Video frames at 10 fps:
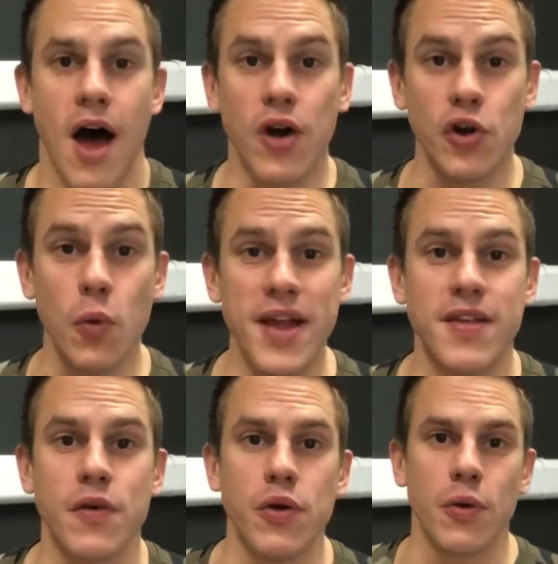A good way
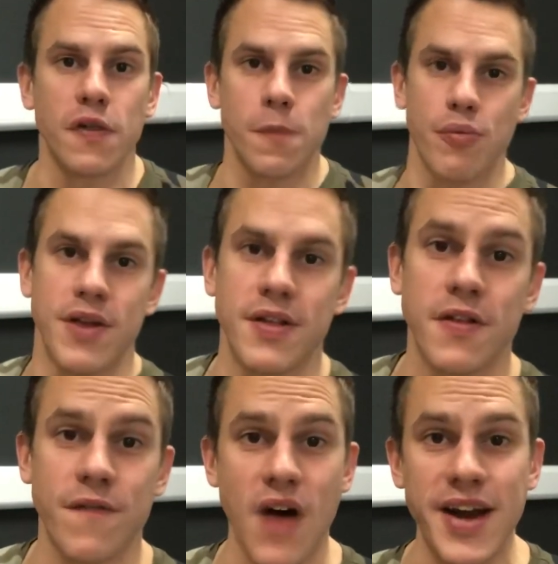to do your sprints is
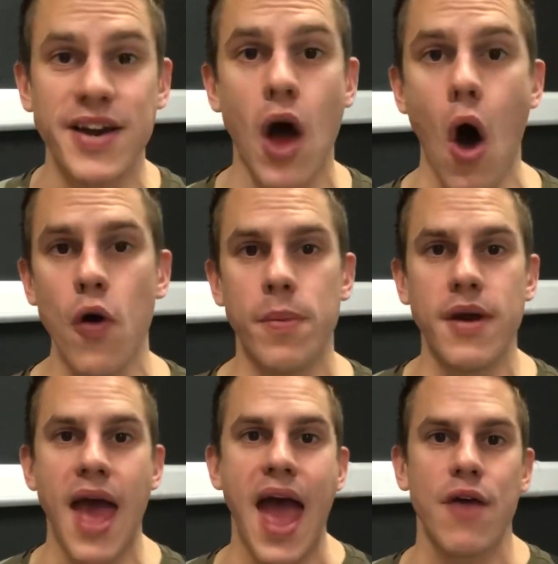to find an
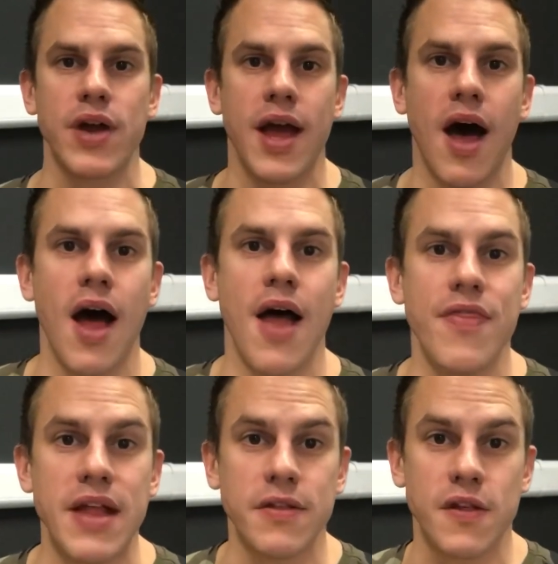open area
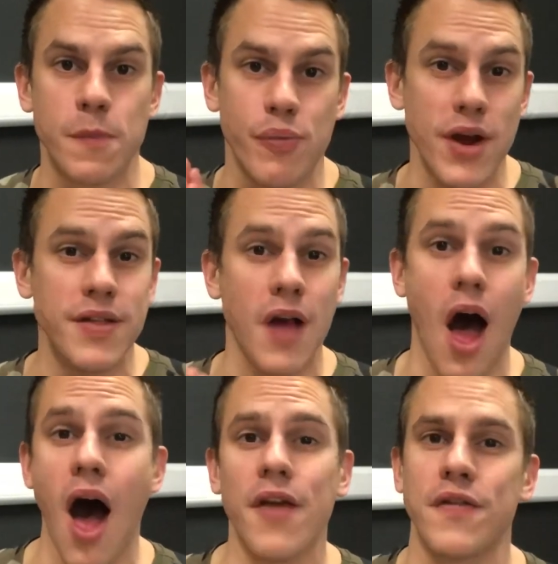and then sprint
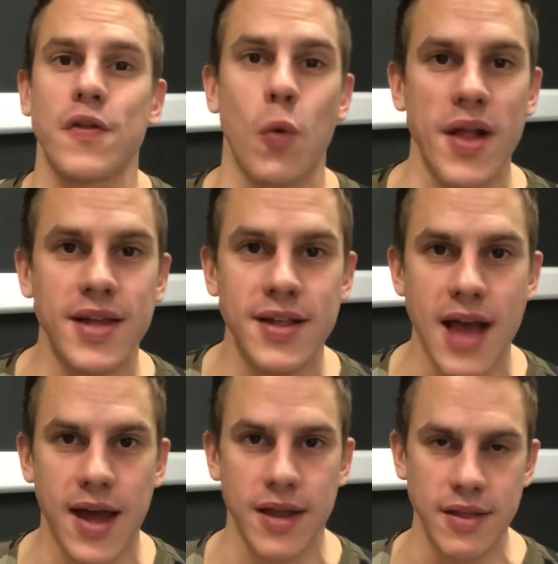hard for 20
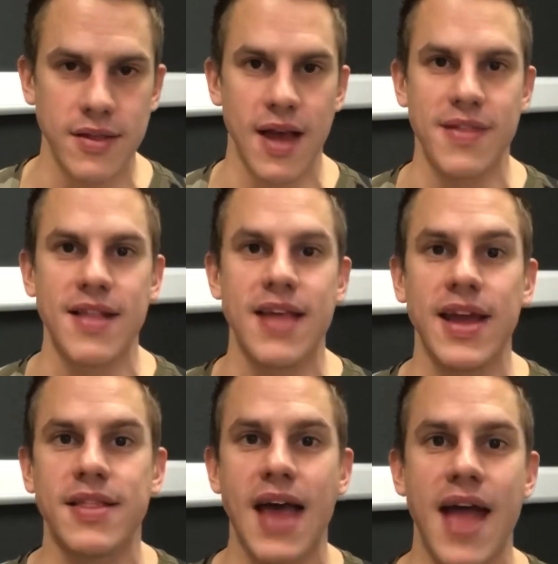seconds and then
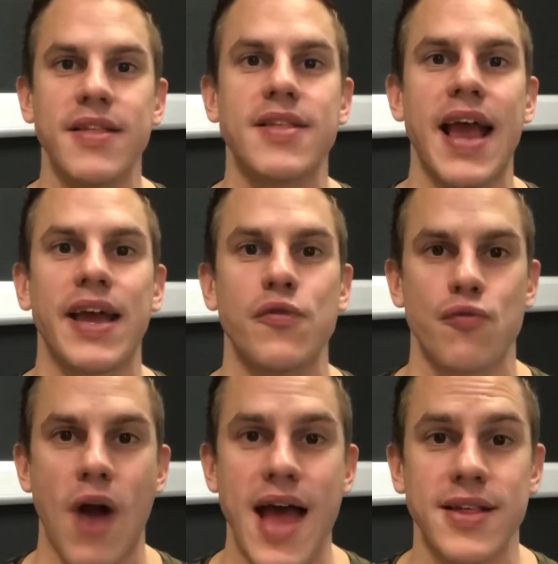take a 10 second
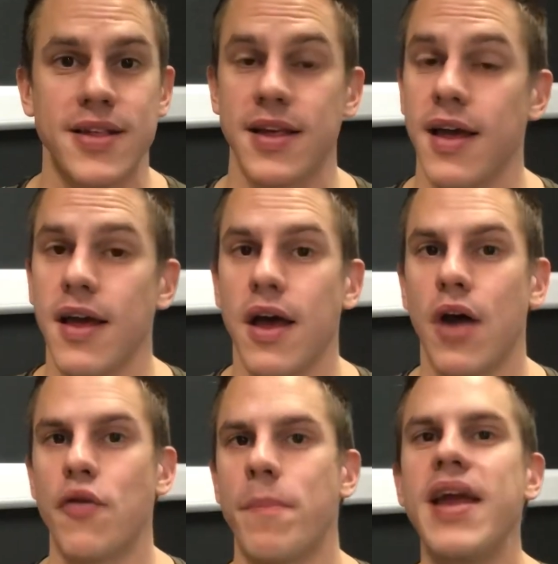rest
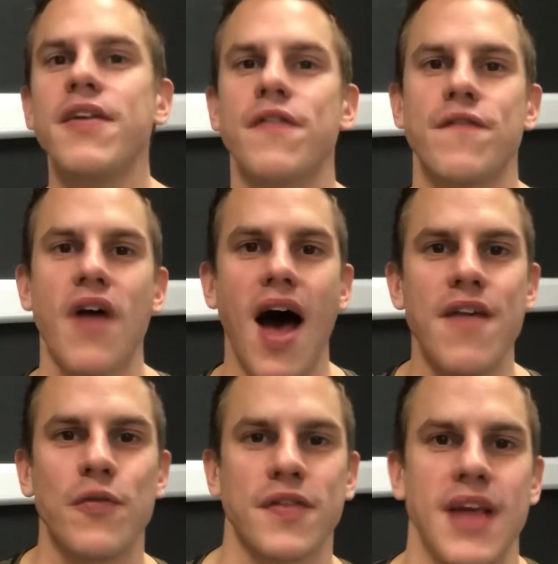and repeat for
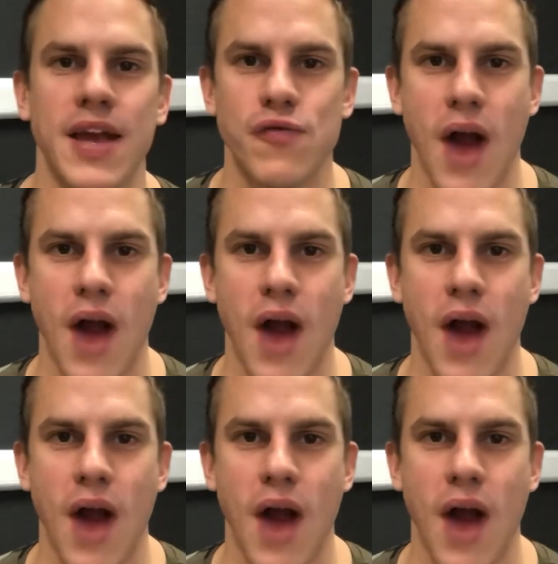five or six